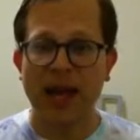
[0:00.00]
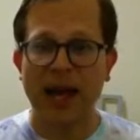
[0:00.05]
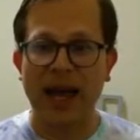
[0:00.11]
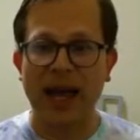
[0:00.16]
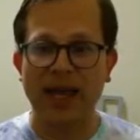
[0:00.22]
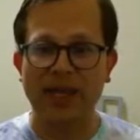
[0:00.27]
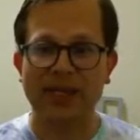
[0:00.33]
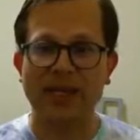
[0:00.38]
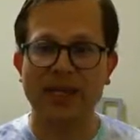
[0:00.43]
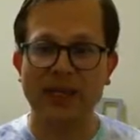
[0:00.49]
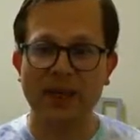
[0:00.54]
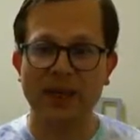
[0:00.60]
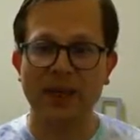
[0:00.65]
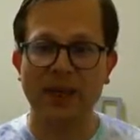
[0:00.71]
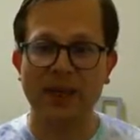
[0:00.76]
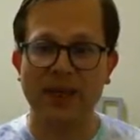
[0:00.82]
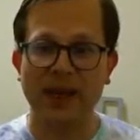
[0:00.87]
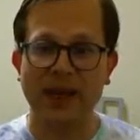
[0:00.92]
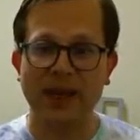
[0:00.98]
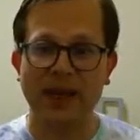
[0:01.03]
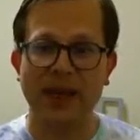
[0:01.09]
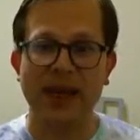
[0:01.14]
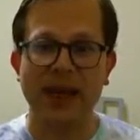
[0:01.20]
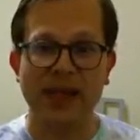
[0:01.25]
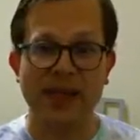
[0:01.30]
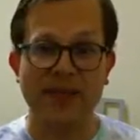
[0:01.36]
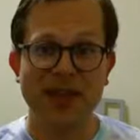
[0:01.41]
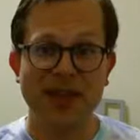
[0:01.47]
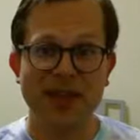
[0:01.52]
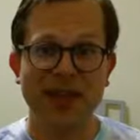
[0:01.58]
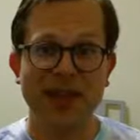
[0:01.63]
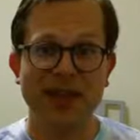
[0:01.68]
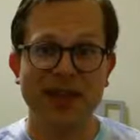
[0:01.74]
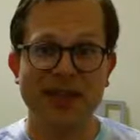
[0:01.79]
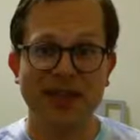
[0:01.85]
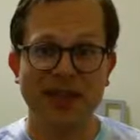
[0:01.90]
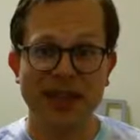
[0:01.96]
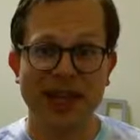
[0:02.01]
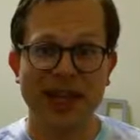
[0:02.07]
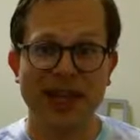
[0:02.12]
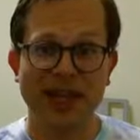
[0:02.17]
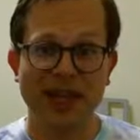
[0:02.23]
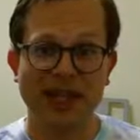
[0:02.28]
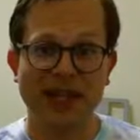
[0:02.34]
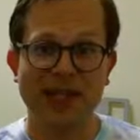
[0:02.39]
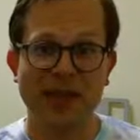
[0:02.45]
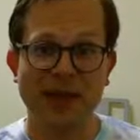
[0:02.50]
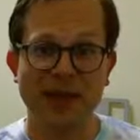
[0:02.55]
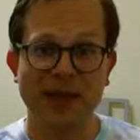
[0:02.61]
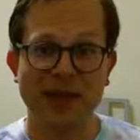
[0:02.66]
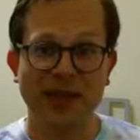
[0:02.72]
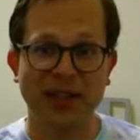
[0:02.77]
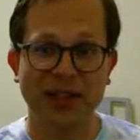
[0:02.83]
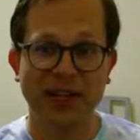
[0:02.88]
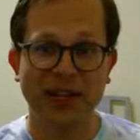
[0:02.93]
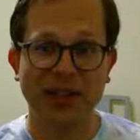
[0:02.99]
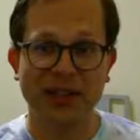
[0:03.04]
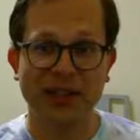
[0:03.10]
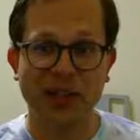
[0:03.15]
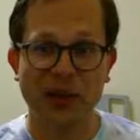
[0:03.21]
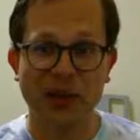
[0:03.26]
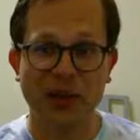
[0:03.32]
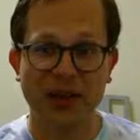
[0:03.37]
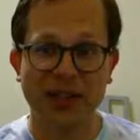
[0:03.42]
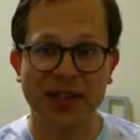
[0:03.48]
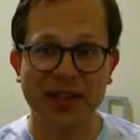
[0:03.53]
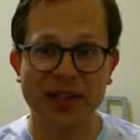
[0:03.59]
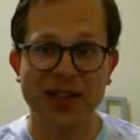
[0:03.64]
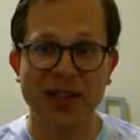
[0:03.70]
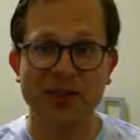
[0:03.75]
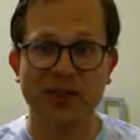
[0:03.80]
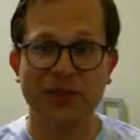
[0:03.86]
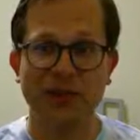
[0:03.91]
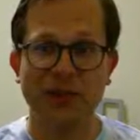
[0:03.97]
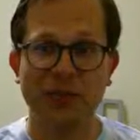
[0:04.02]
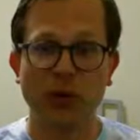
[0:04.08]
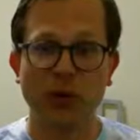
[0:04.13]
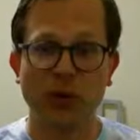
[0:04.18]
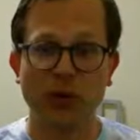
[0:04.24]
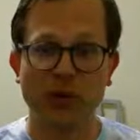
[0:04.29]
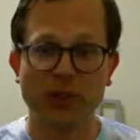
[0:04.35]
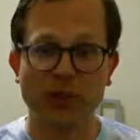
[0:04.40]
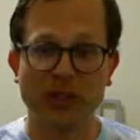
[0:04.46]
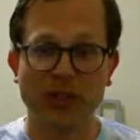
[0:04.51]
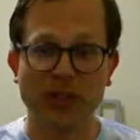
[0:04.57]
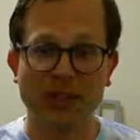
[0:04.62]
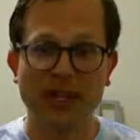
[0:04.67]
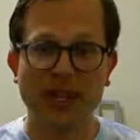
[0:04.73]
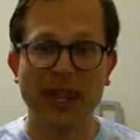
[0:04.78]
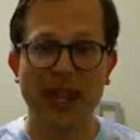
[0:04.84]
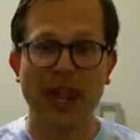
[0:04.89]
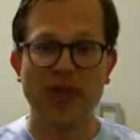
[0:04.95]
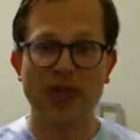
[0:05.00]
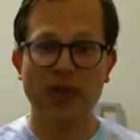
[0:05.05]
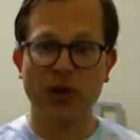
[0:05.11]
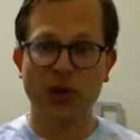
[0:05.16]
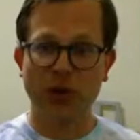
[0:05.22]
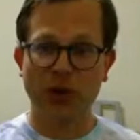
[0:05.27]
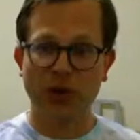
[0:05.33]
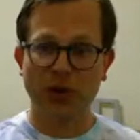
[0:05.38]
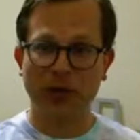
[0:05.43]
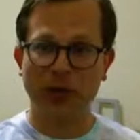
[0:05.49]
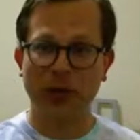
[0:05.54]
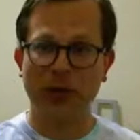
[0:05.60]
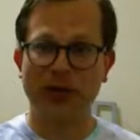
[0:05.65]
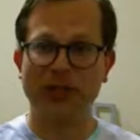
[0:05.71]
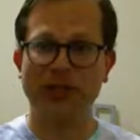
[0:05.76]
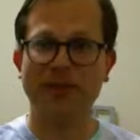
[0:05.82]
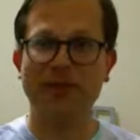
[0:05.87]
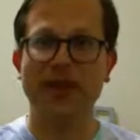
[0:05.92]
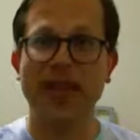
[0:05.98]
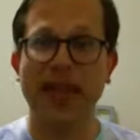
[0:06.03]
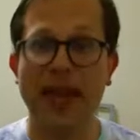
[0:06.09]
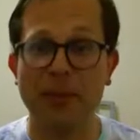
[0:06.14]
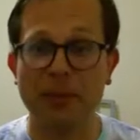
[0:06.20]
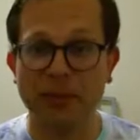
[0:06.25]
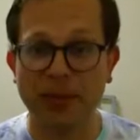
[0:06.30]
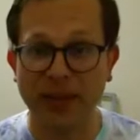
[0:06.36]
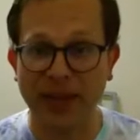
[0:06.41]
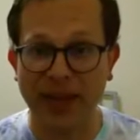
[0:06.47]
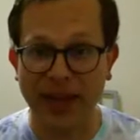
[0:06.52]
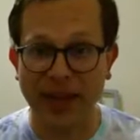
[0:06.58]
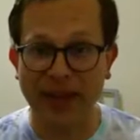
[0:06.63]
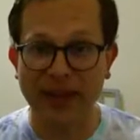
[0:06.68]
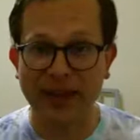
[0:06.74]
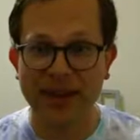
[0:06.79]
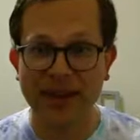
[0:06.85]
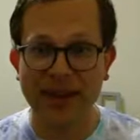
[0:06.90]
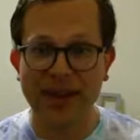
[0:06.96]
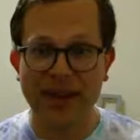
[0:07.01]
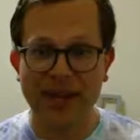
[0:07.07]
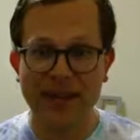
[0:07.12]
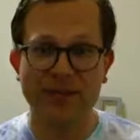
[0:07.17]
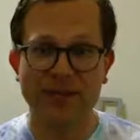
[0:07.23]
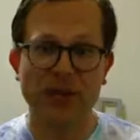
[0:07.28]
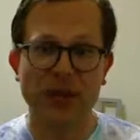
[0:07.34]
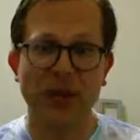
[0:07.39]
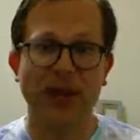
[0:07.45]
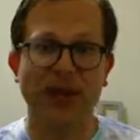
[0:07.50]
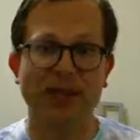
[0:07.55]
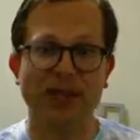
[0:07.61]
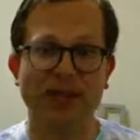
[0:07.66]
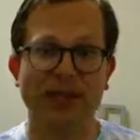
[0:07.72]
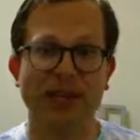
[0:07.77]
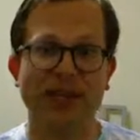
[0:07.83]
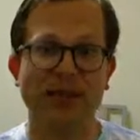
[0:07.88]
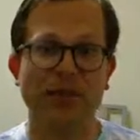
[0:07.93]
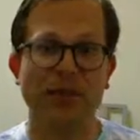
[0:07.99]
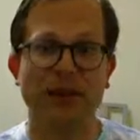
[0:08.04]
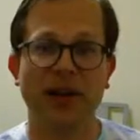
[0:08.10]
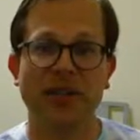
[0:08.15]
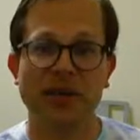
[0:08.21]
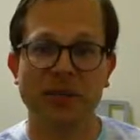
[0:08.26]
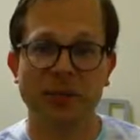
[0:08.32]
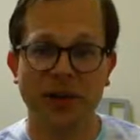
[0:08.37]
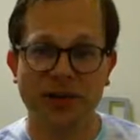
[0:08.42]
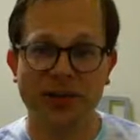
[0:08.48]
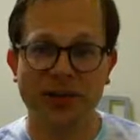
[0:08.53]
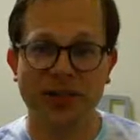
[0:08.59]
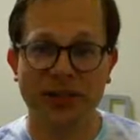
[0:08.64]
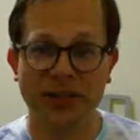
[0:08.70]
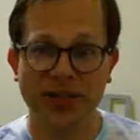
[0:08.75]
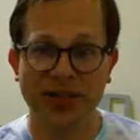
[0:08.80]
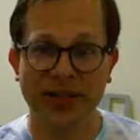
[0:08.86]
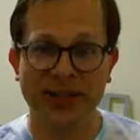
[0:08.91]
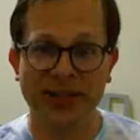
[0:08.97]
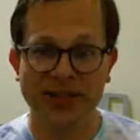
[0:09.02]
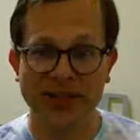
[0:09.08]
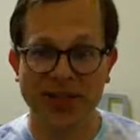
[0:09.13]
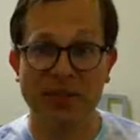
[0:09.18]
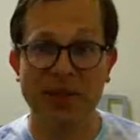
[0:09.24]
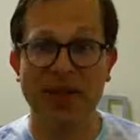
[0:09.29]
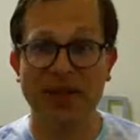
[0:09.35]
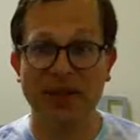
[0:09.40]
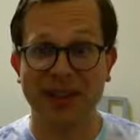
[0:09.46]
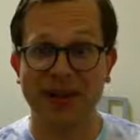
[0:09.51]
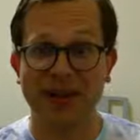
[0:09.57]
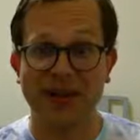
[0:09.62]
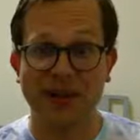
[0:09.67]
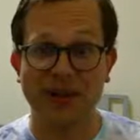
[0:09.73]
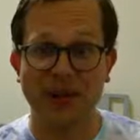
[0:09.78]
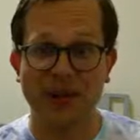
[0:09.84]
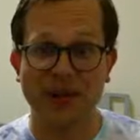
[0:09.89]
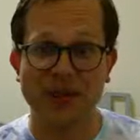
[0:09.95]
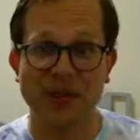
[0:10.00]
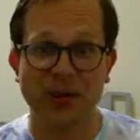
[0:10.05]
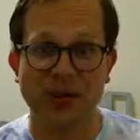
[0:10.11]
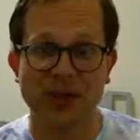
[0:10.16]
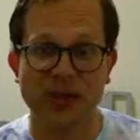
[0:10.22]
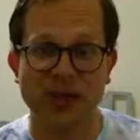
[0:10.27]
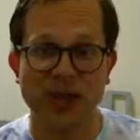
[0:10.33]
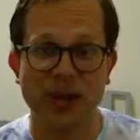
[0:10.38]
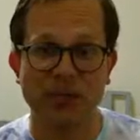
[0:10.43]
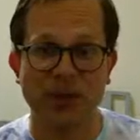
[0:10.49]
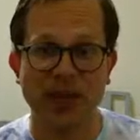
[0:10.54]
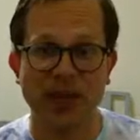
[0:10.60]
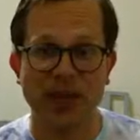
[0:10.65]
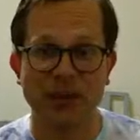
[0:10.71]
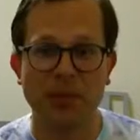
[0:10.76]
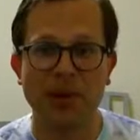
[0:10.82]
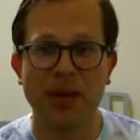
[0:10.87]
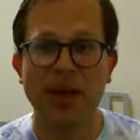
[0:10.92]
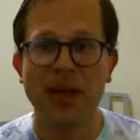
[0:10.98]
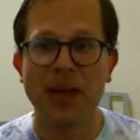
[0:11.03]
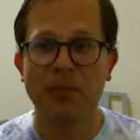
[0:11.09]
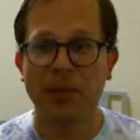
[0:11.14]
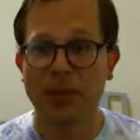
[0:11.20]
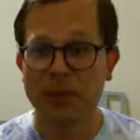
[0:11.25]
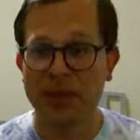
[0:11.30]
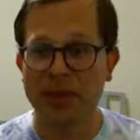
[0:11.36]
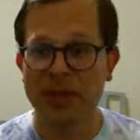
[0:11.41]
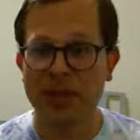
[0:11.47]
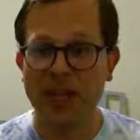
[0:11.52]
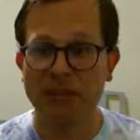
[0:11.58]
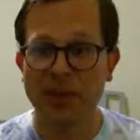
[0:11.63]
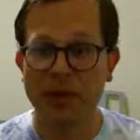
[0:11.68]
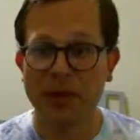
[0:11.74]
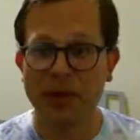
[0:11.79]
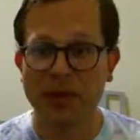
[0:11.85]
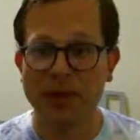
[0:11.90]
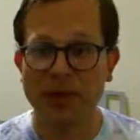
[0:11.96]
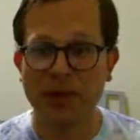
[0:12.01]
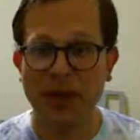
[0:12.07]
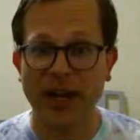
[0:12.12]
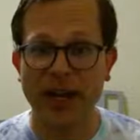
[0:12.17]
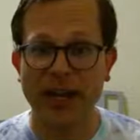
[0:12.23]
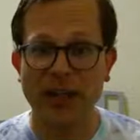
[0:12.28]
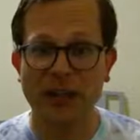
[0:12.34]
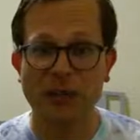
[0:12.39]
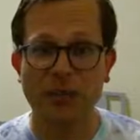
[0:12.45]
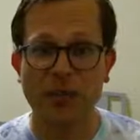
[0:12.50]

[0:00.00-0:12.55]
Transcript: I still think that it is a lot easier to collect tokens from courses in the normal course of gameplay even though I see it's possible to collect them and clear the whole token shop pipe by making opponents crash.